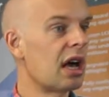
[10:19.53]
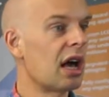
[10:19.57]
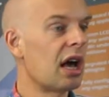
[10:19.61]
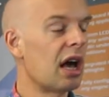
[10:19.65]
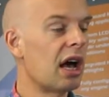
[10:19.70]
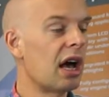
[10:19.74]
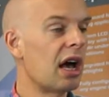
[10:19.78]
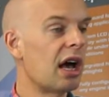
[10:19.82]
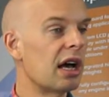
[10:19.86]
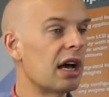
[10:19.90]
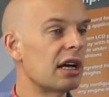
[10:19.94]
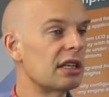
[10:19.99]

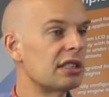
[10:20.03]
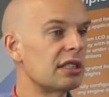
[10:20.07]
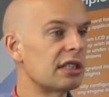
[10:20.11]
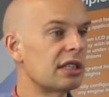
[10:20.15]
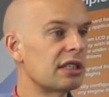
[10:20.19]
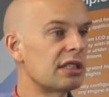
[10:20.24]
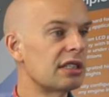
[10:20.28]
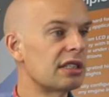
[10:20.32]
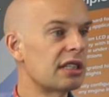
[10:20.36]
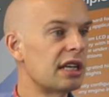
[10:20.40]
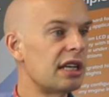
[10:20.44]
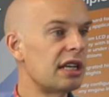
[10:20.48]
as you
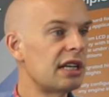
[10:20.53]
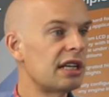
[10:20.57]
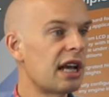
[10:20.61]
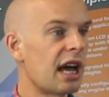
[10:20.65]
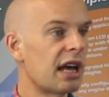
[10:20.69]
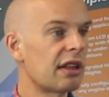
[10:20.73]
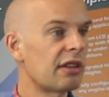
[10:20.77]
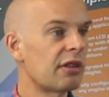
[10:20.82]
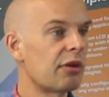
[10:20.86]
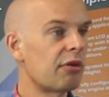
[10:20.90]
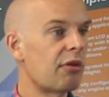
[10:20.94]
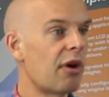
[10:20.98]
can see
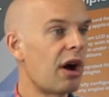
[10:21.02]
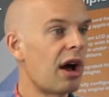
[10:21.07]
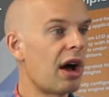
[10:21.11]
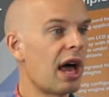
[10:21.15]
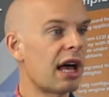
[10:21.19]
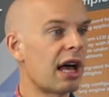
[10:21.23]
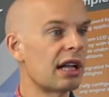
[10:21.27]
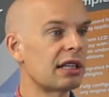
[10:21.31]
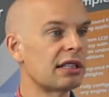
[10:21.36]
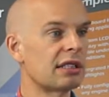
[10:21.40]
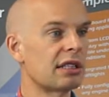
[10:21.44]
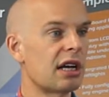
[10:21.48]
down the right
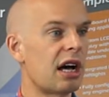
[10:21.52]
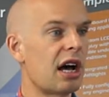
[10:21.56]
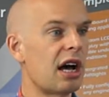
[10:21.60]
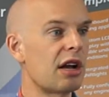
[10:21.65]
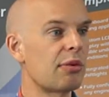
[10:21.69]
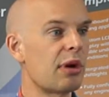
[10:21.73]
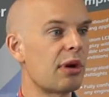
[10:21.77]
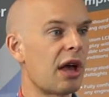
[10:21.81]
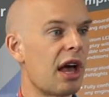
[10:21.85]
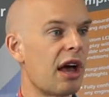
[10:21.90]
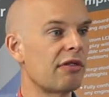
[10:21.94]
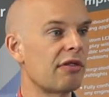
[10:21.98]
hand
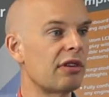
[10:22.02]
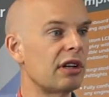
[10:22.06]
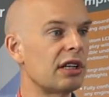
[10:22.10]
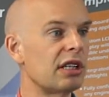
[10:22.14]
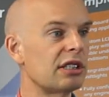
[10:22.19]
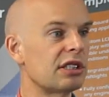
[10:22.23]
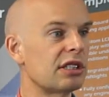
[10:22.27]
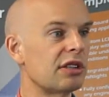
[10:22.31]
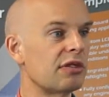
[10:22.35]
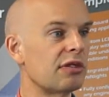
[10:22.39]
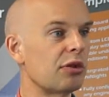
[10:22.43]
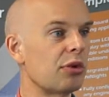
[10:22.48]
side, we have a
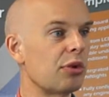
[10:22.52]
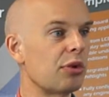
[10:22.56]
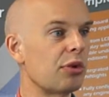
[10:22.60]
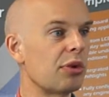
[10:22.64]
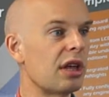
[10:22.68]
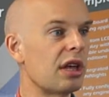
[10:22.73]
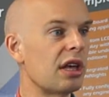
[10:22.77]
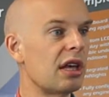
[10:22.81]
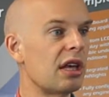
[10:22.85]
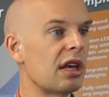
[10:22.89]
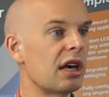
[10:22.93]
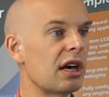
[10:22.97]
list of all
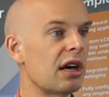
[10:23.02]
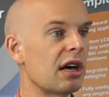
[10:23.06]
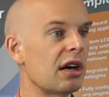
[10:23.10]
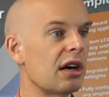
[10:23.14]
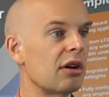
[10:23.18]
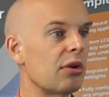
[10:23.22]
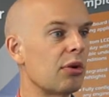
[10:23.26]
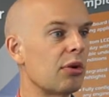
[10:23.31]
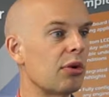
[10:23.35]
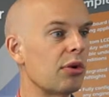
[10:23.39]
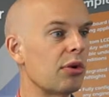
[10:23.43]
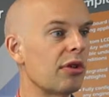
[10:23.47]

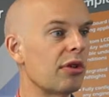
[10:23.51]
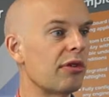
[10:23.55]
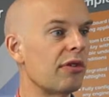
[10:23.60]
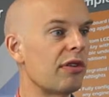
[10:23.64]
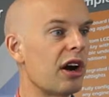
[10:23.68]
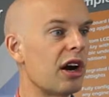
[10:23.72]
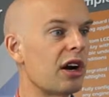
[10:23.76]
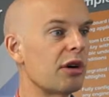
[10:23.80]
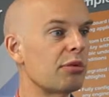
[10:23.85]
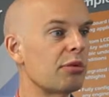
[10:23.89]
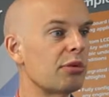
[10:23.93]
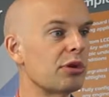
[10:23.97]
the
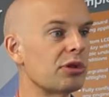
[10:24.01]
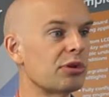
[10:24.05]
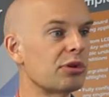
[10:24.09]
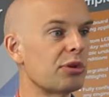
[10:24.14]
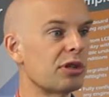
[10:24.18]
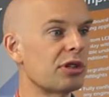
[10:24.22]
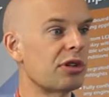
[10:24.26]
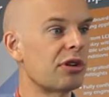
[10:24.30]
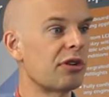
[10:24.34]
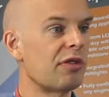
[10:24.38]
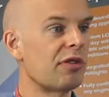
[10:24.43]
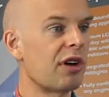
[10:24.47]
variables
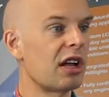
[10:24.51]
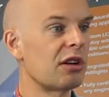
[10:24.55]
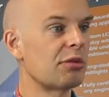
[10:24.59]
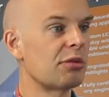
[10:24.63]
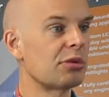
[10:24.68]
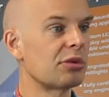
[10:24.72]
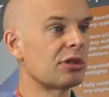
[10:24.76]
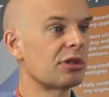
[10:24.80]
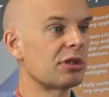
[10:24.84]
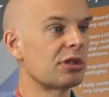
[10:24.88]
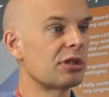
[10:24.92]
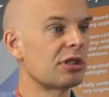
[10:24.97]
which are
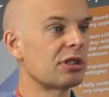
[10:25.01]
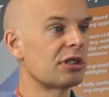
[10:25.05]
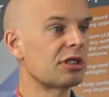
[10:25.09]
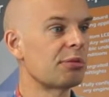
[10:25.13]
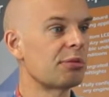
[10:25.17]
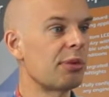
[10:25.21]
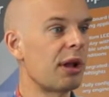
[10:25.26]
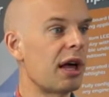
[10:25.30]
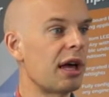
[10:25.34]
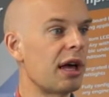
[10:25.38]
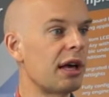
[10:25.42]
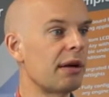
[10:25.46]
available to
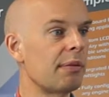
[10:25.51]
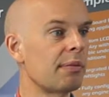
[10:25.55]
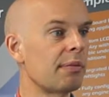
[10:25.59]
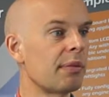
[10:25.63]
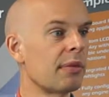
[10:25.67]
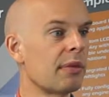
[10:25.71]
display.